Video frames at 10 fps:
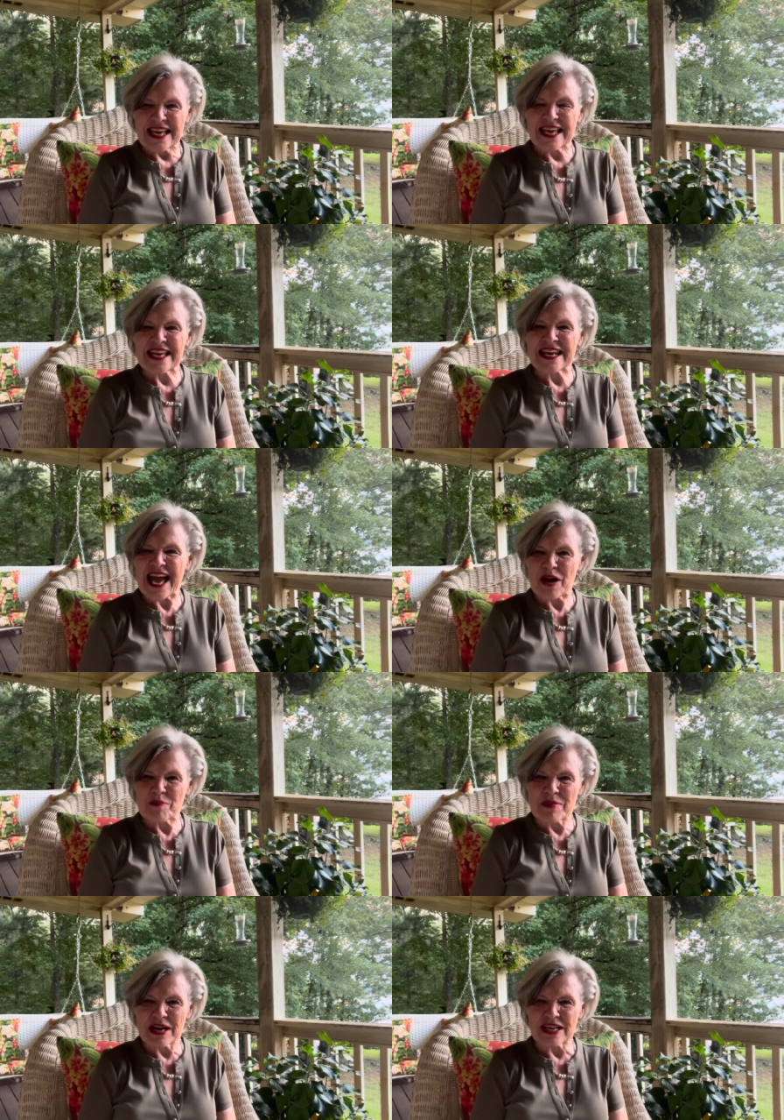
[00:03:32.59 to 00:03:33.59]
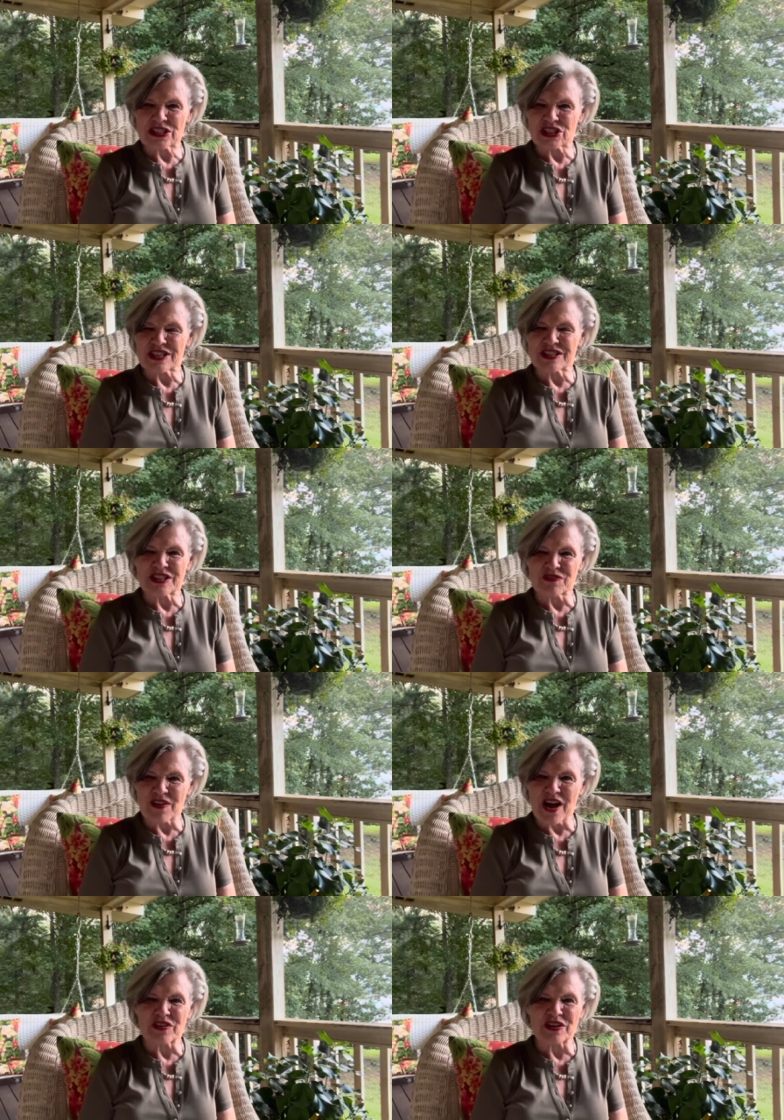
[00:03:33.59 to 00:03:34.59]
in how much the
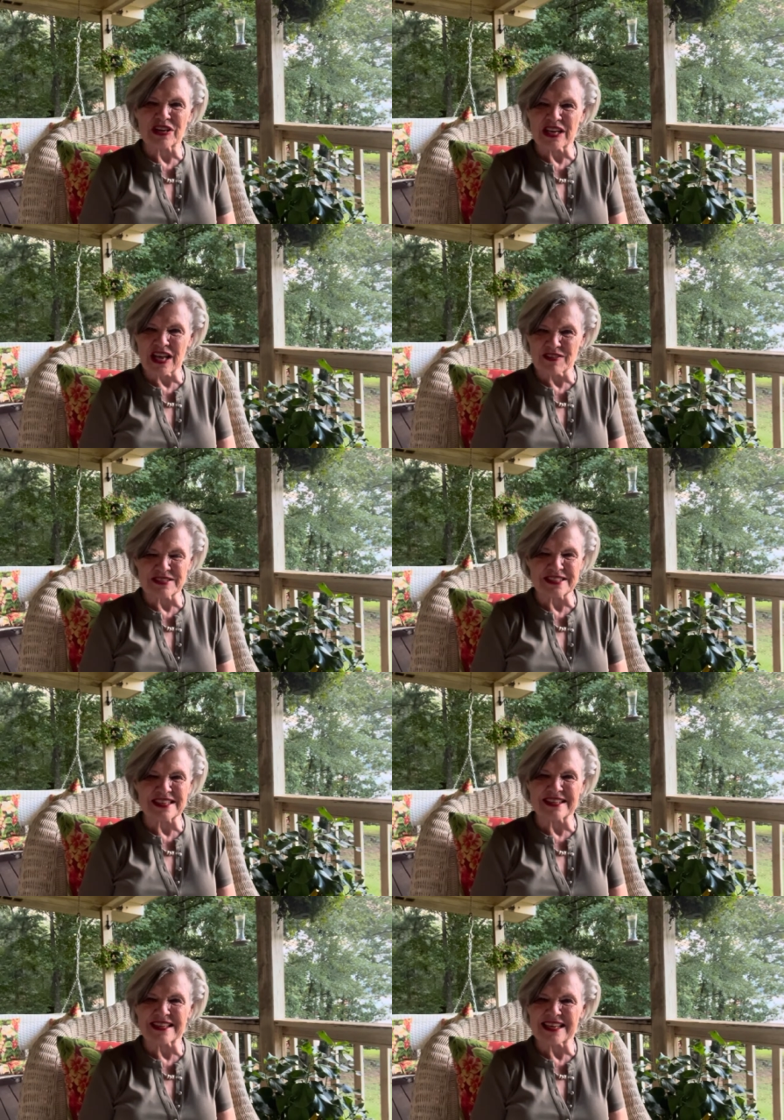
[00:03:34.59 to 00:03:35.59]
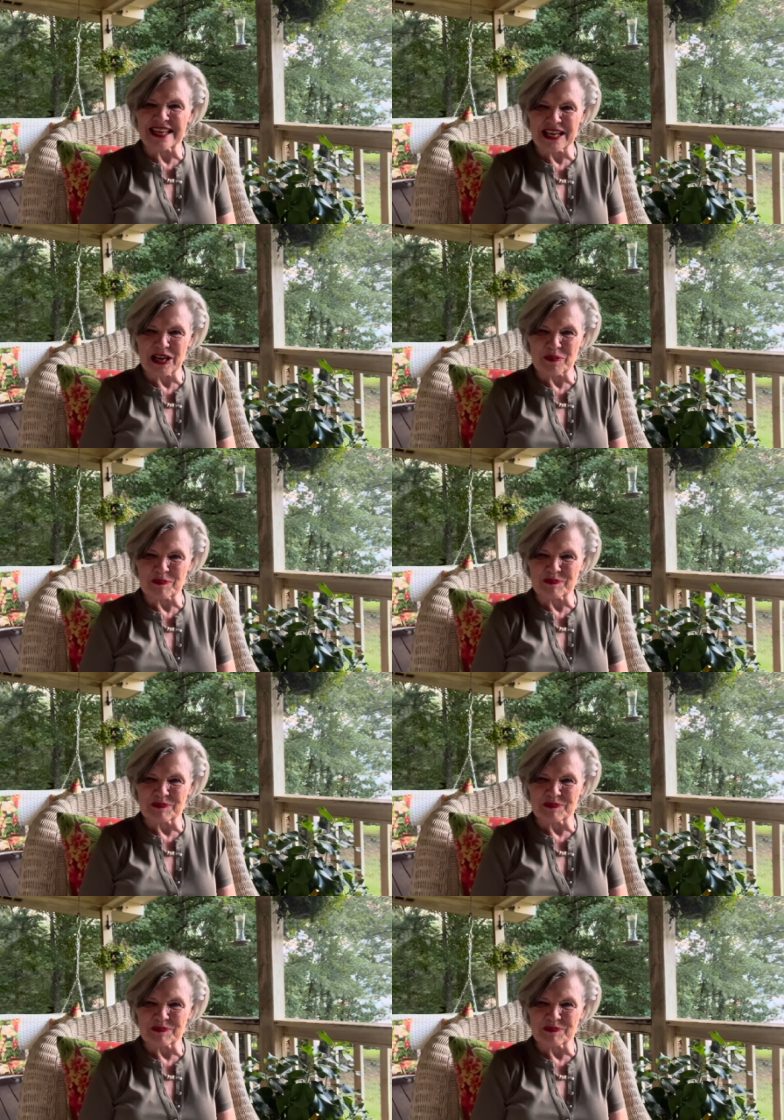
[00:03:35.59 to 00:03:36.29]
Father loves him.